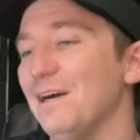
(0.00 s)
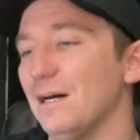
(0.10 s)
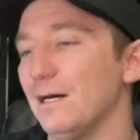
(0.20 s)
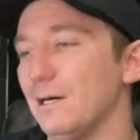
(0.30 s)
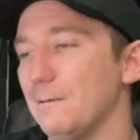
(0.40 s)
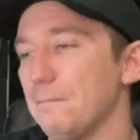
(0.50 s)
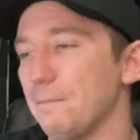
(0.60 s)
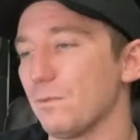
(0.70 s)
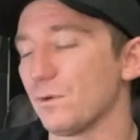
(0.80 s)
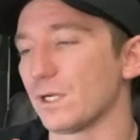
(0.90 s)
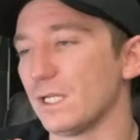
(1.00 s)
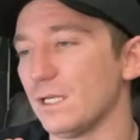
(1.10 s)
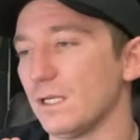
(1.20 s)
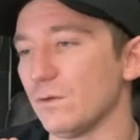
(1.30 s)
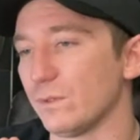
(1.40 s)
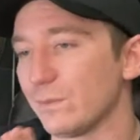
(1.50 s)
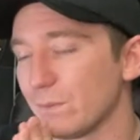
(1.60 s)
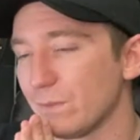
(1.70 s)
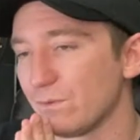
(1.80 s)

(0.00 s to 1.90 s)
Um, we're gonna we,